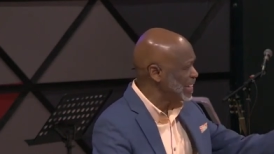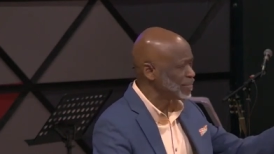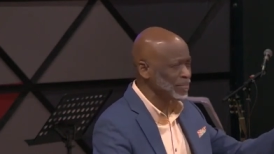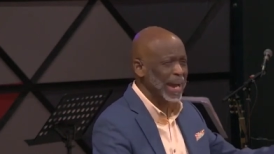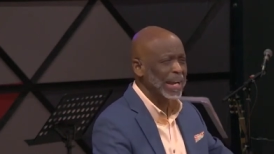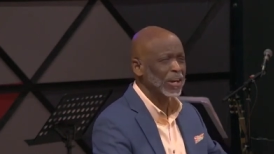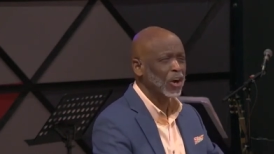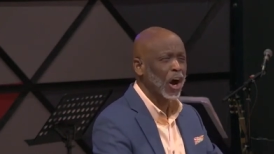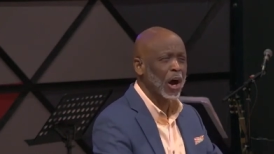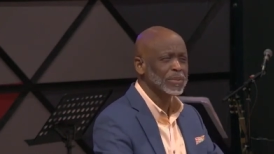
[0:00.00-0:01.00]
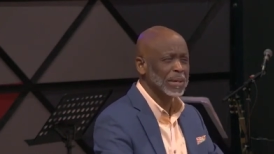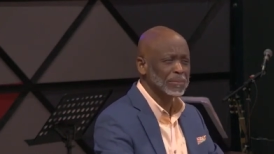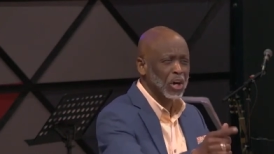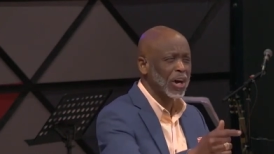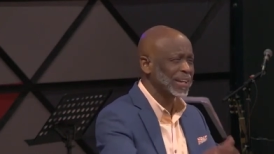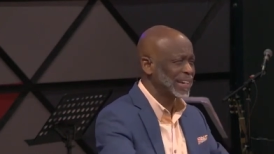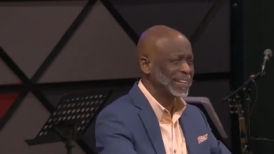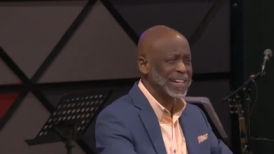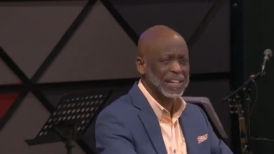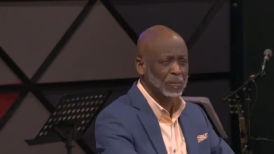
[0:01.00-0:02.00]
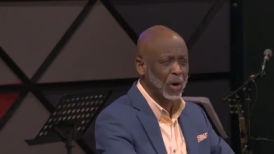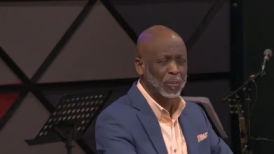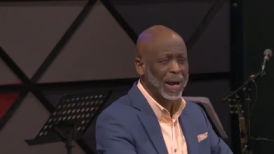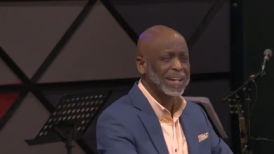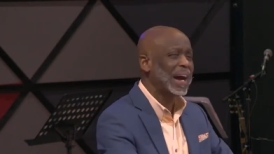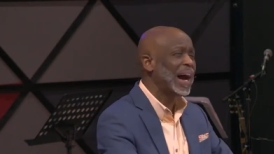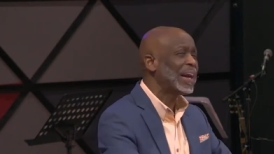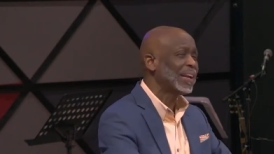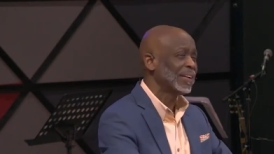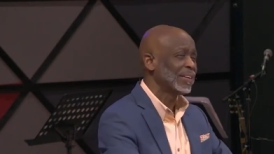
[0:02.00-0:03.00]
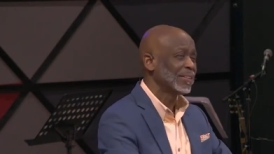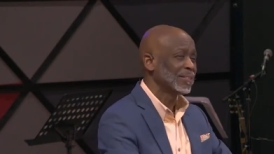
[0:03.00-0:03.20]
This man comes and talks like this about my God?"